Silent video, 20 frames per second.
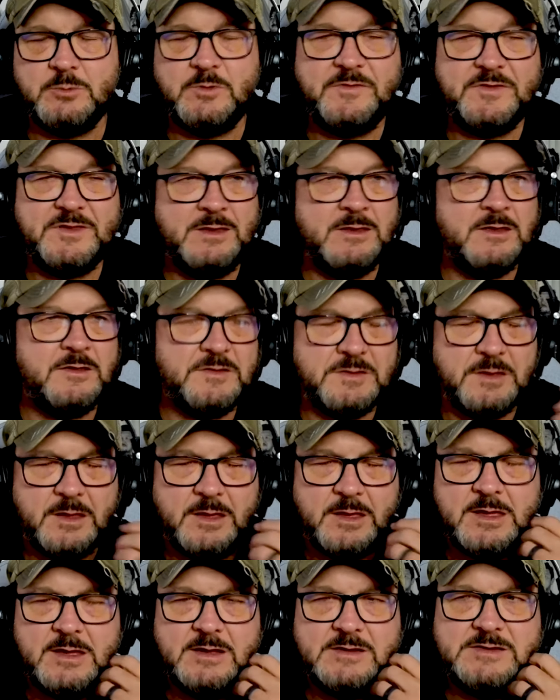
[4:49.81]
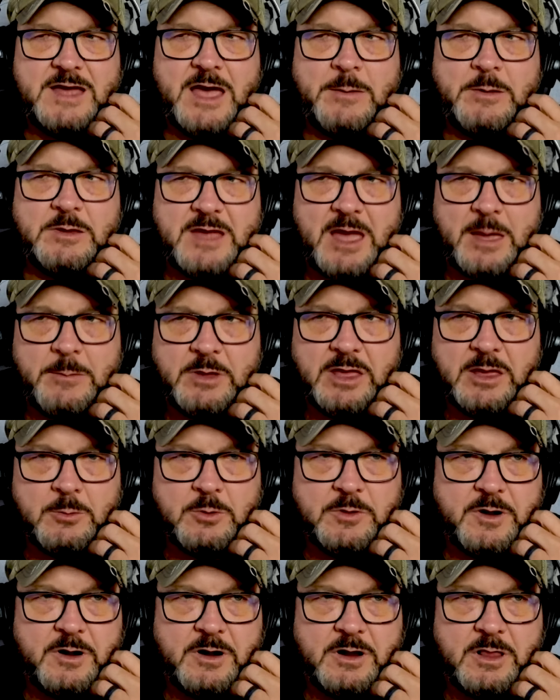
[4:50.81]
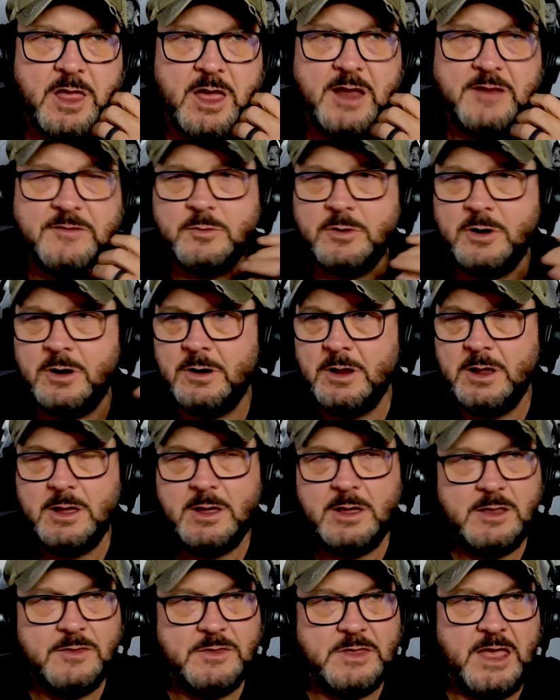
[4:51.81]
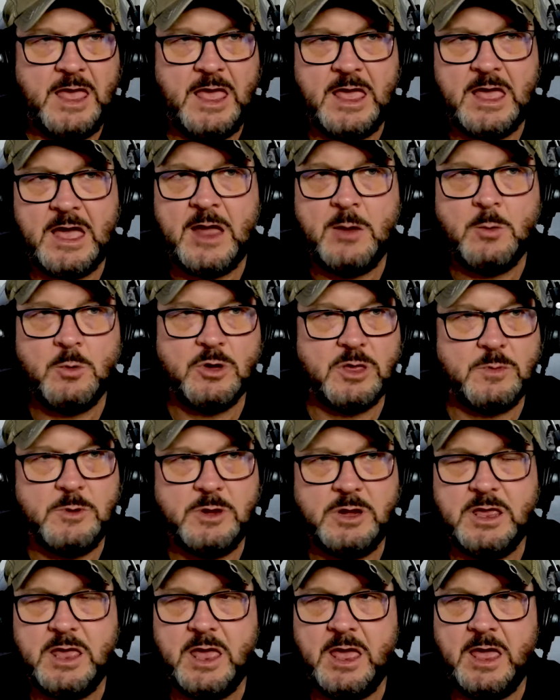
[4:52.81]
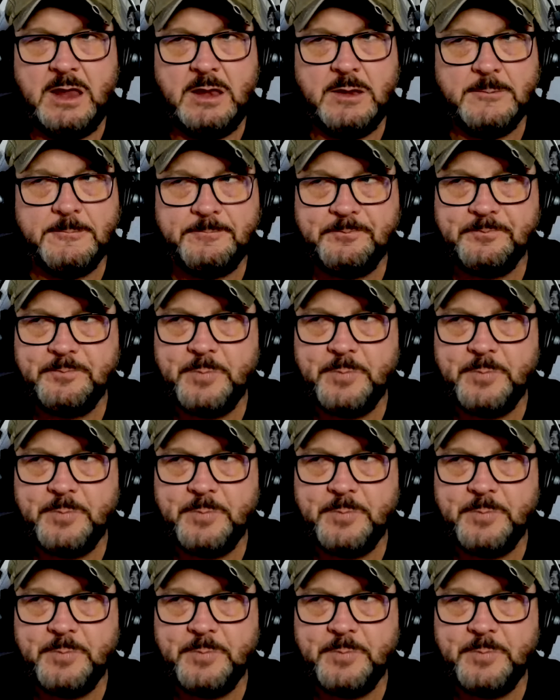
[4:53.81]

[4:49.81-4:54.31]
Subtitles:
And we've seen this time and time again with our clients, where the AI will communicate,